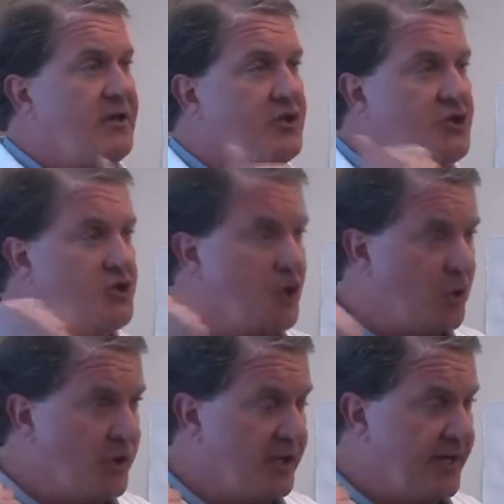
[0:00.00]

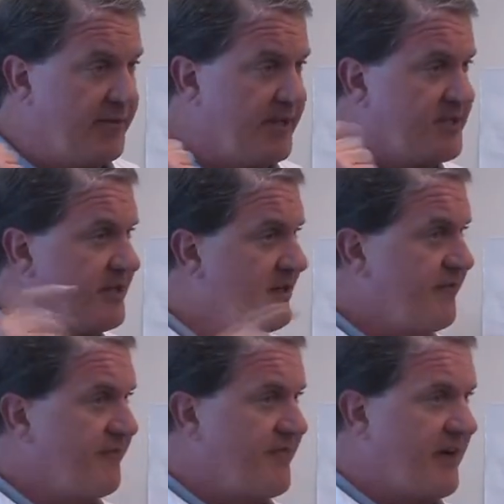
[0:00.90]
Shoulder ligaments,
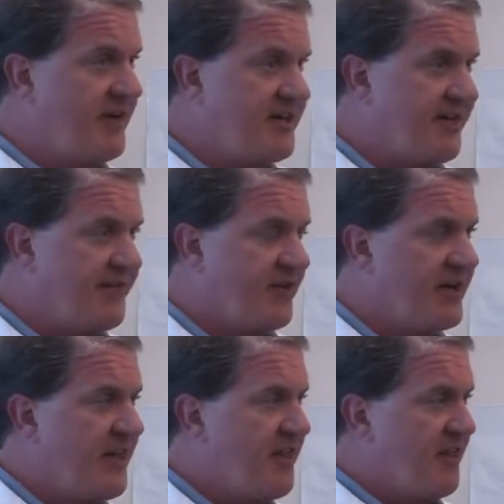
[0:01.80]
very different.
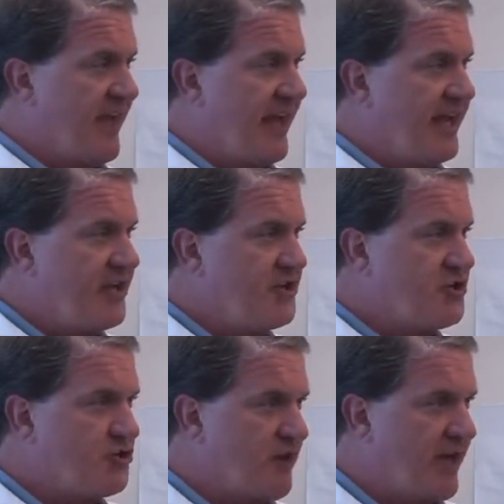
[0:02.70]
They
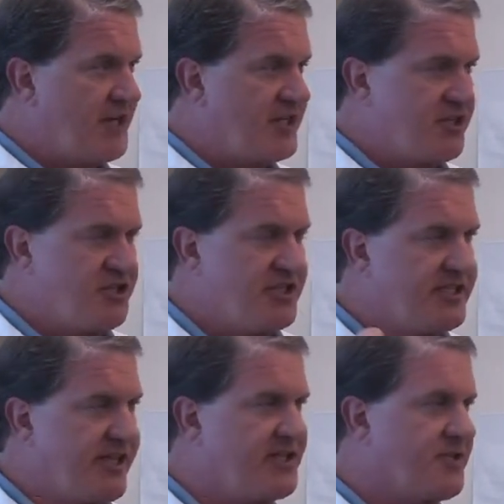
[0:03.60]
stretch, just
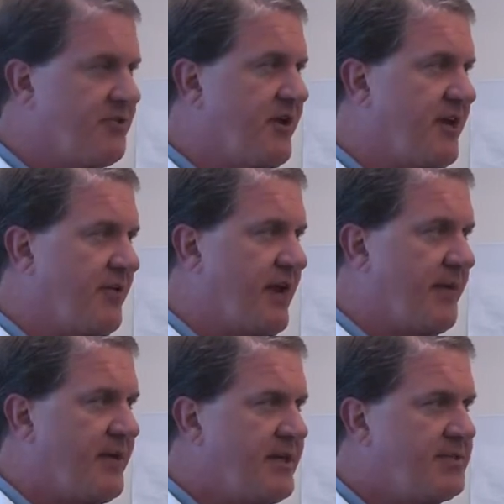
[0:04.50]
like saran wrap.
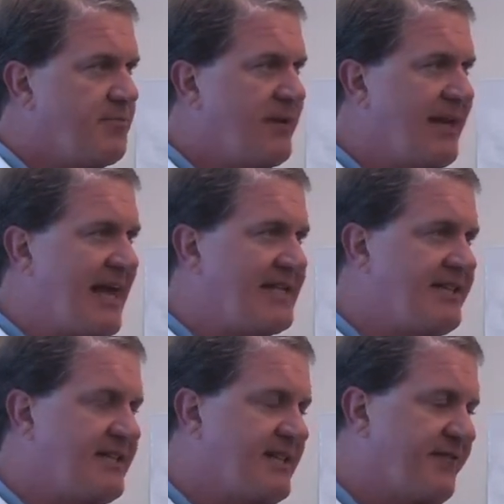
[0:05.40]
It's
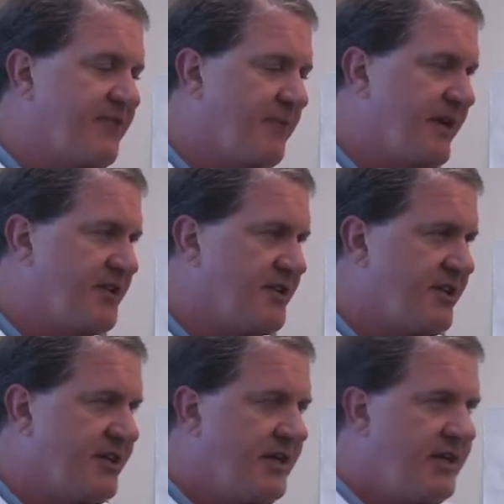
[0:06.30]
plastic deformation.
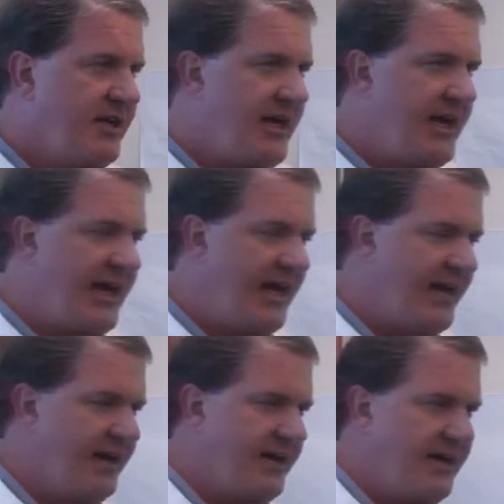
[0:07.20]

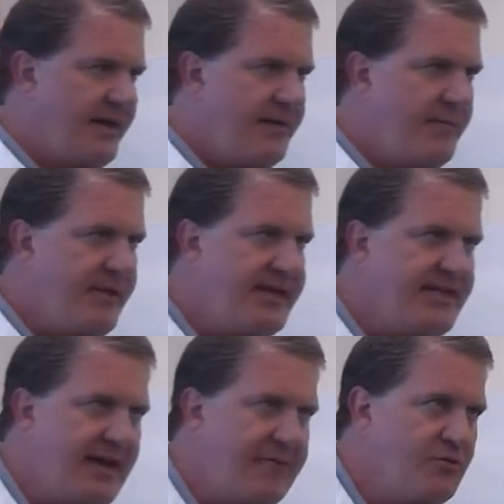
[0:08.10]
And many
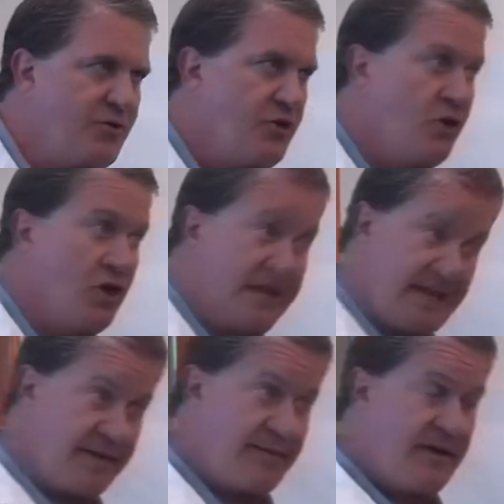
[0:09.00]
times when you look
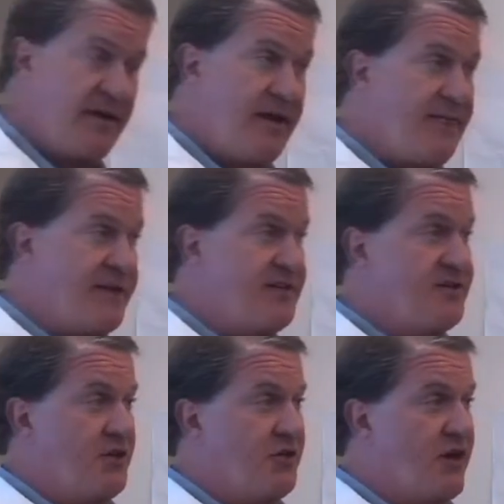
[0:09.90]
at them,
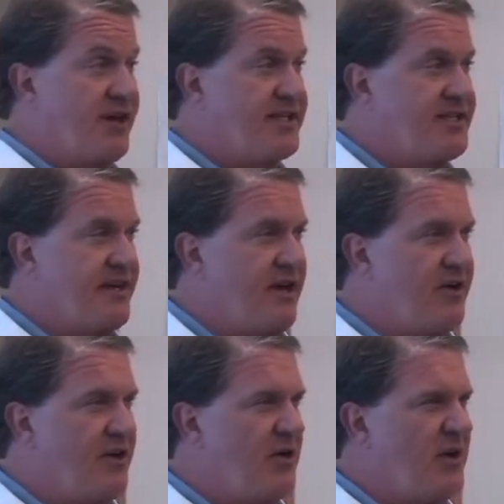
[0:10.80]
basically the chronic
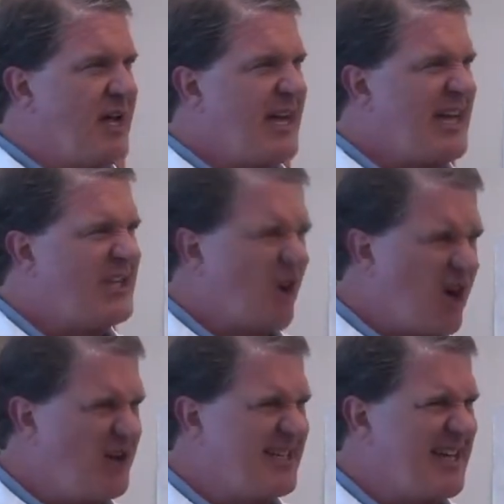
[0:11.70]
scenario, it's
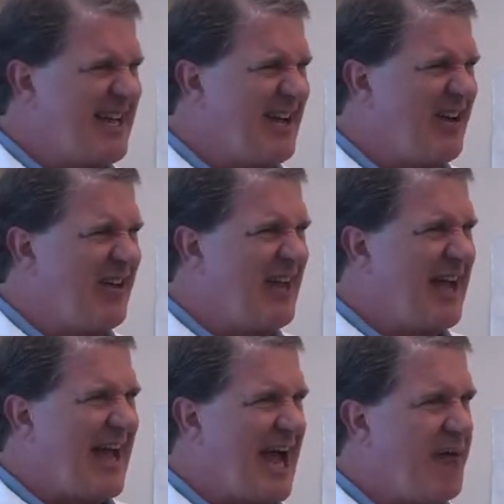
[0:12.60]
hard to tell
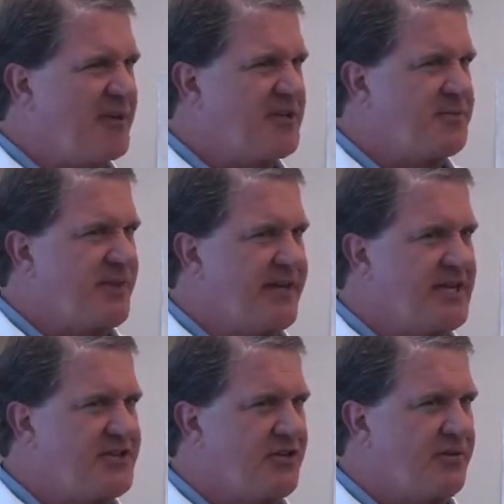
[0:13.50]
how much it's been
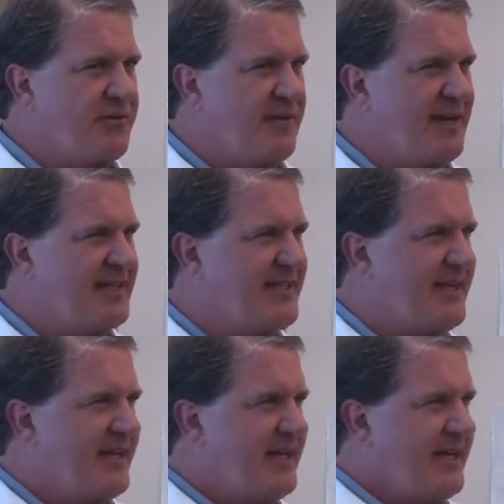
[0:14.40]
injured. I mean, is
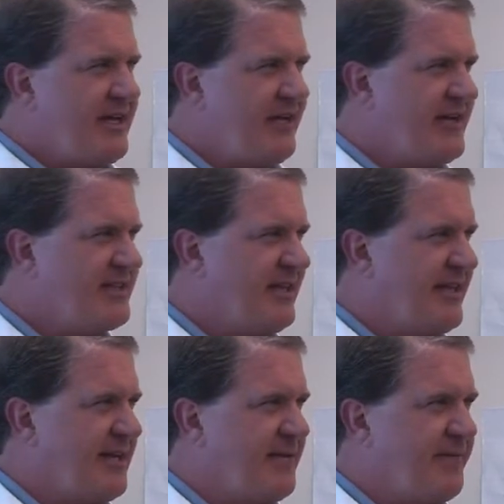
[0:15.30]
the
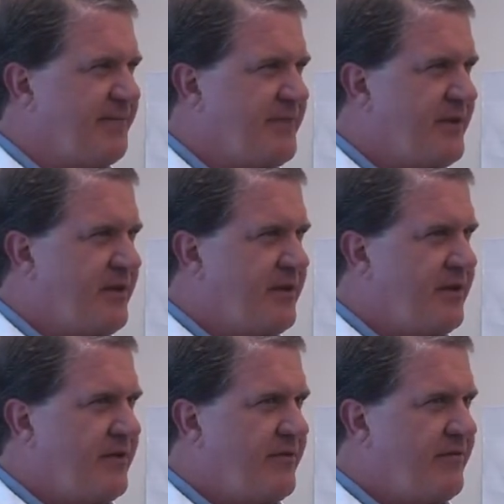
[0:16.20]
ligament
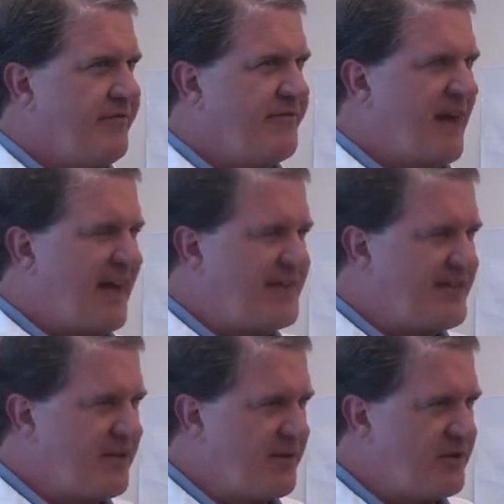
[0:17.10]
5
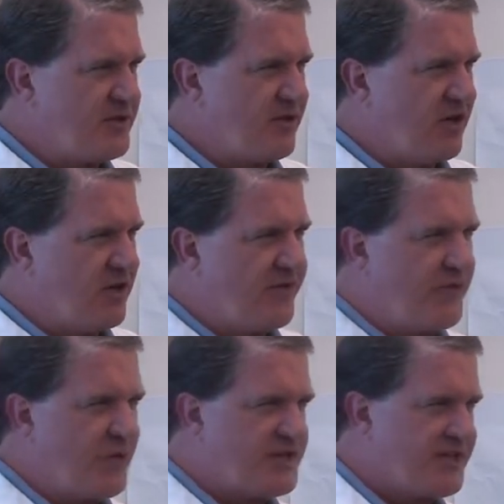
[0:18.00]
centimeters long or
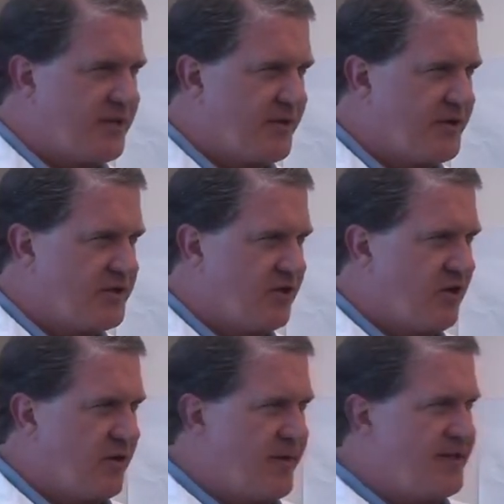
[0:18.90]
4 centimeters
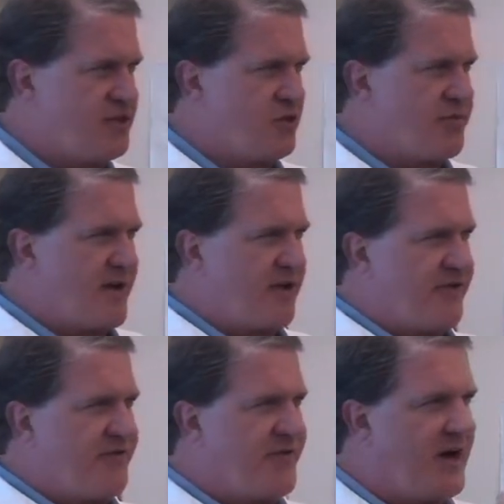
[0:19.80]
long? I mean, it's a matter of
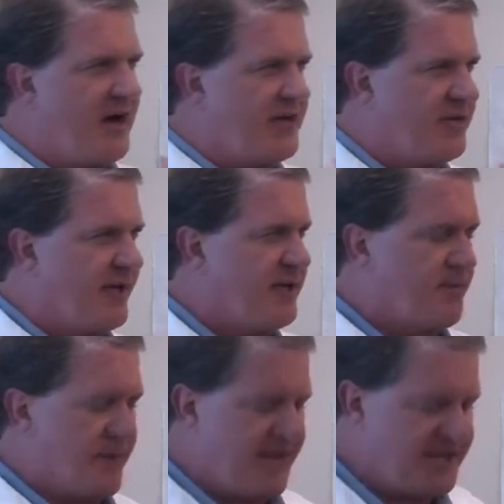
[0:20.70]
volume and
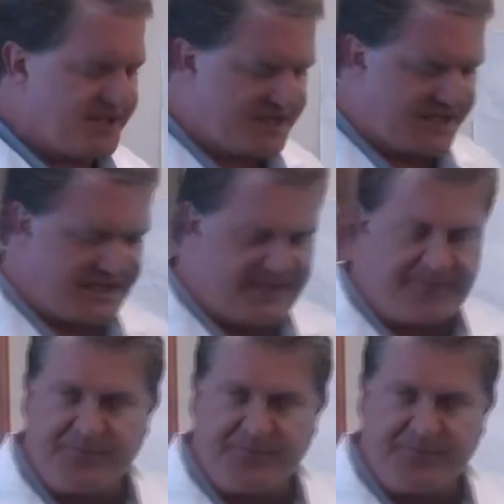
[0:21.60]
capaciousness.